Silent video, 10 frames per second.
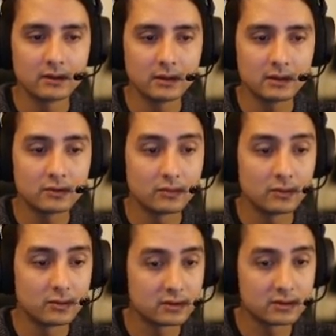
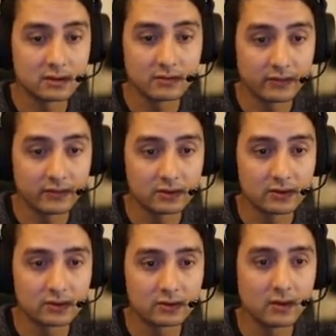watch some reference just
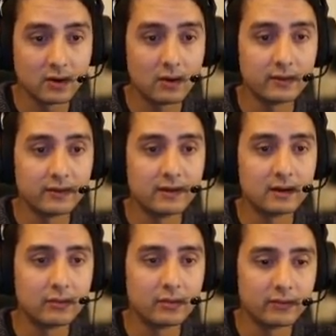to know how they are
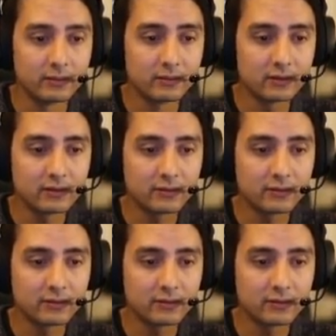moving. Because if